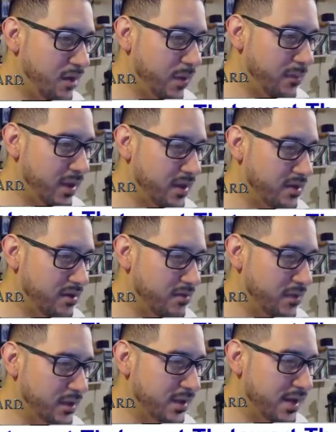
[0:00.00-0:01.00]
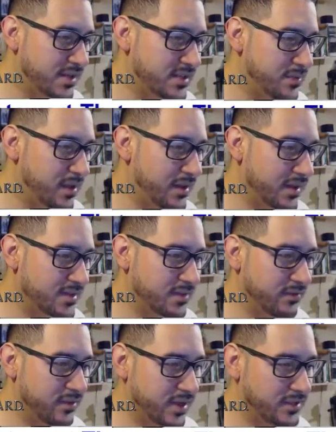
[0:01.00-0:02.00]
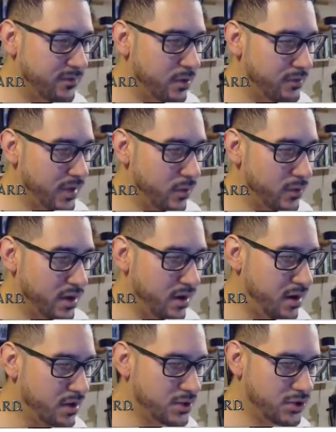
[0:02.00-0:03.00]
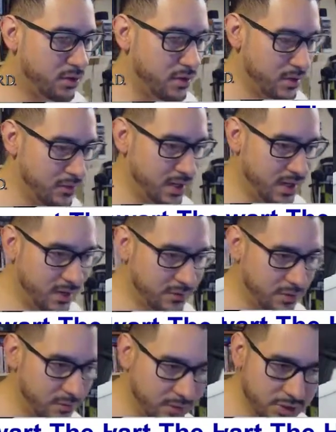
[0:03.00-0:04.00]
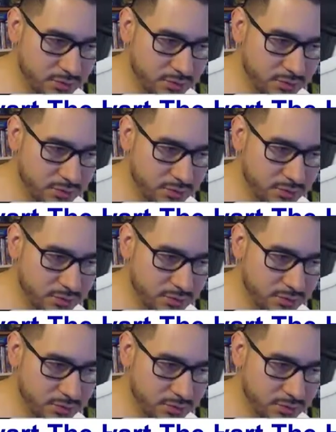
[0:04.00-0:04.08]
beg you, and let us speak like civilized folk that we are. Surely we could come to a mutual